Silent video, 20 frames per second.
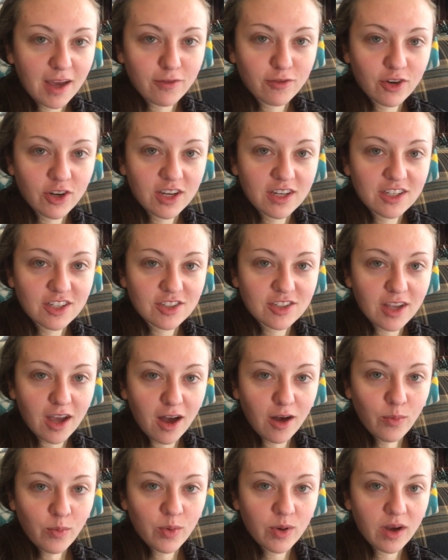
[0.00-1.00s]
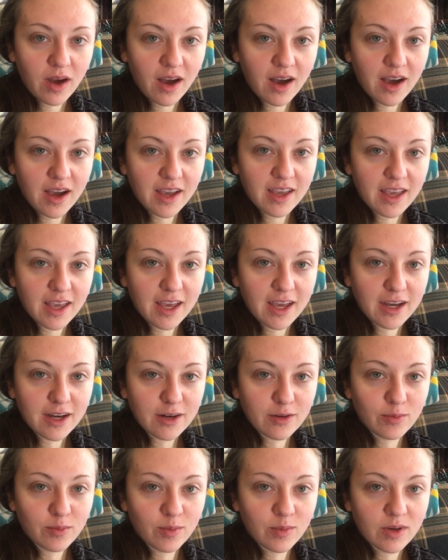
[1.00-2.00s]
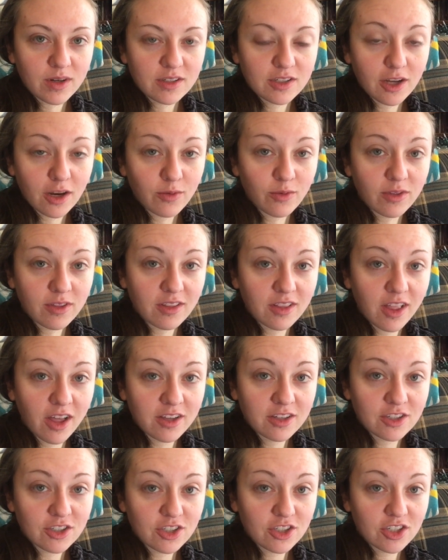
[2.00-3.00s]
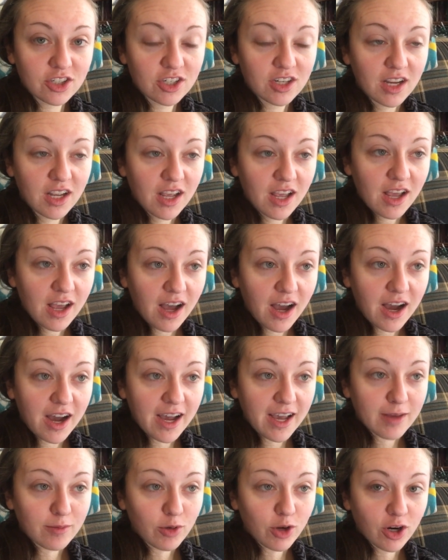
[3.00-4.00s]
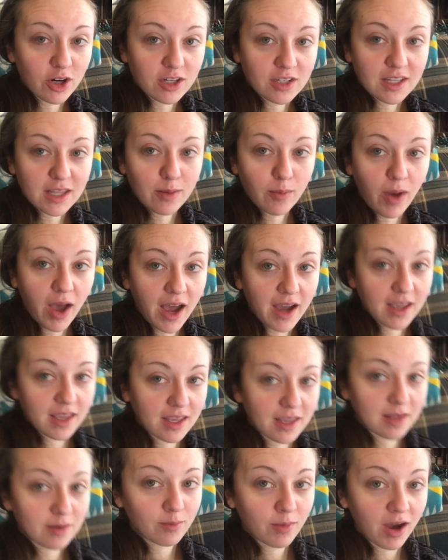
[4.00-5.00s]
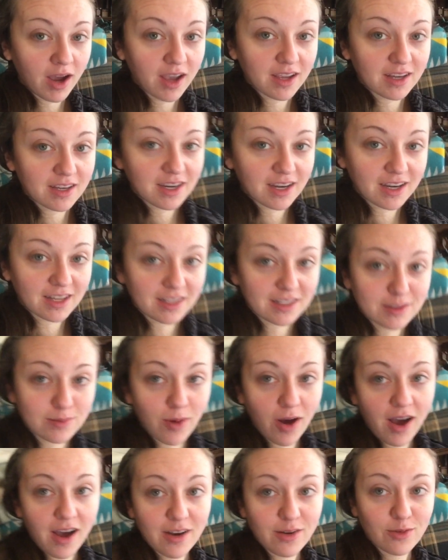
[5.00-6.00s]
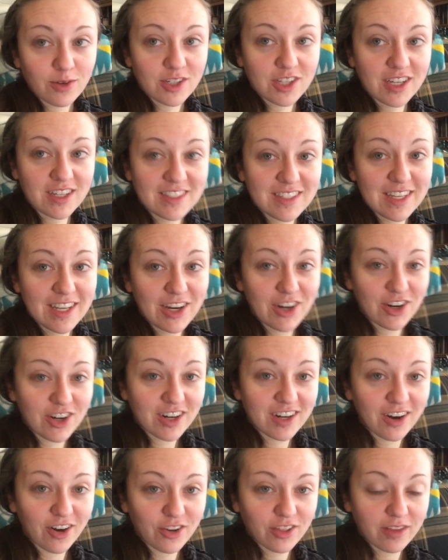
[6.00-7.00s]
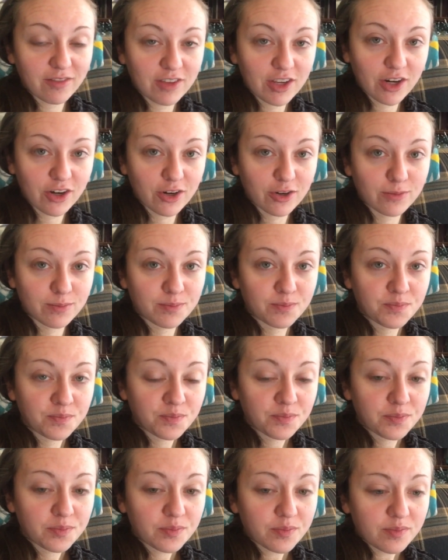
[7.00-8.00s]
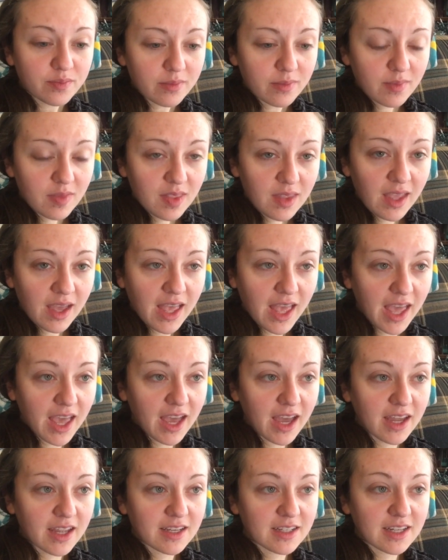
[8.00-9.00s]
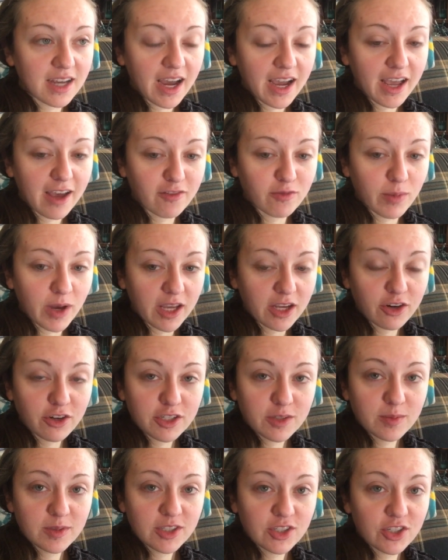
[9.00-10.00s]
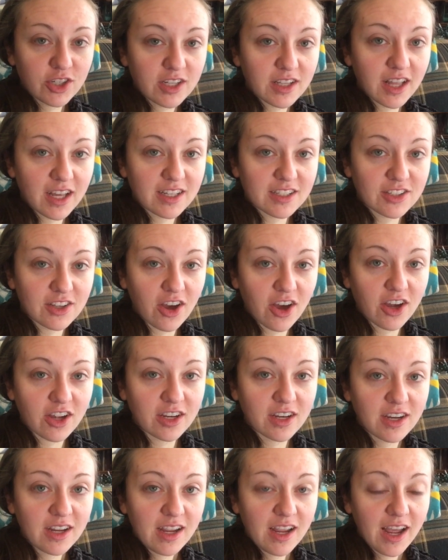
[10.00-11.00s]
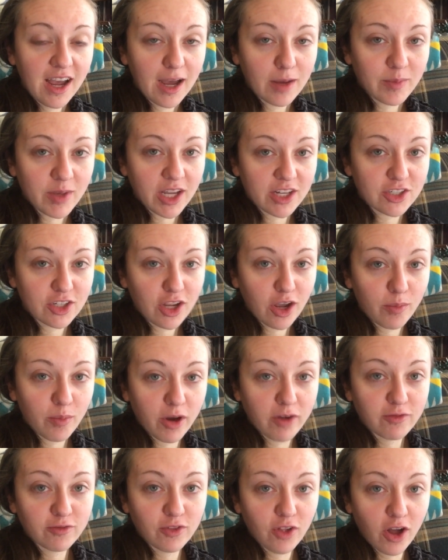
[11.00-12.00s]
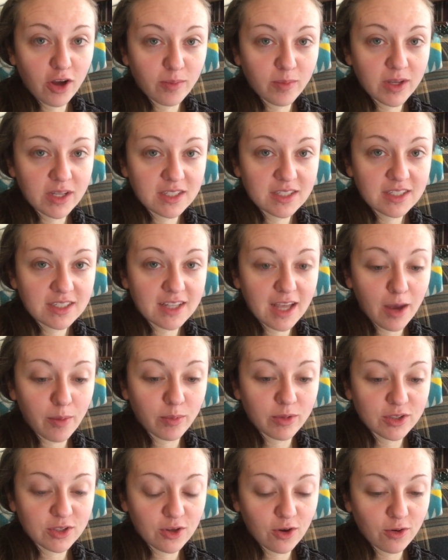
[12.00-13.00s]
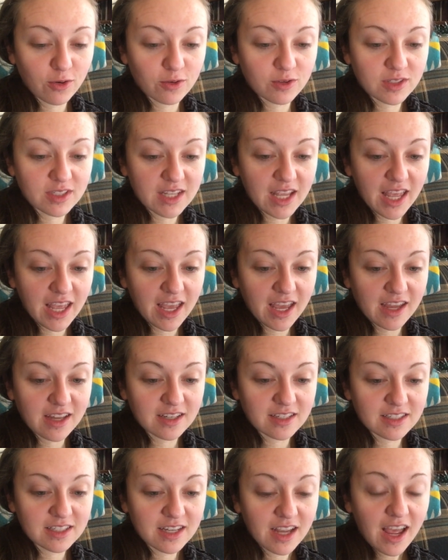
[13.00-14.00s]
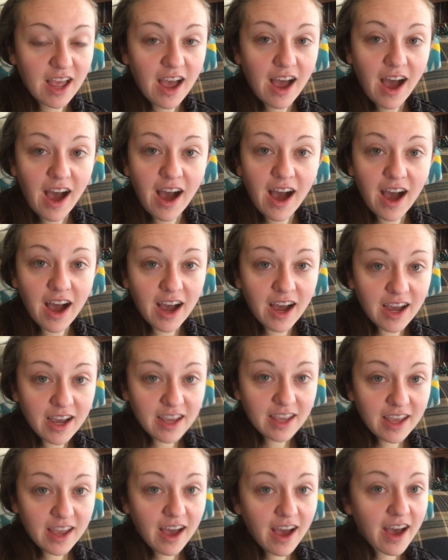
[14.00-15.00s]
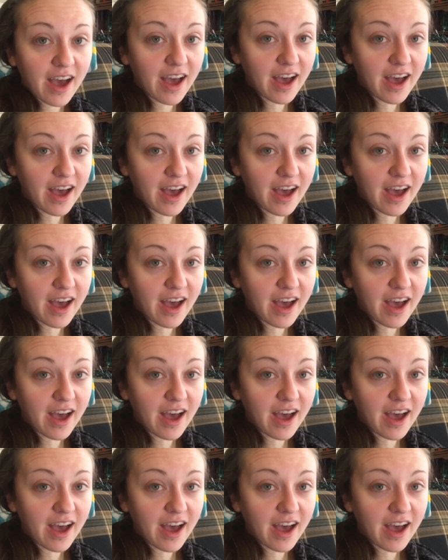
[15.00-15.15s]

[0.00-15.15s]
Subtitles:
footage is up. I am done with lunch. I'm currently back in my knitting spot, which is here in our living room. And I have my Christmas tree lights on. I'm catching up on Vlogmas episodes, and I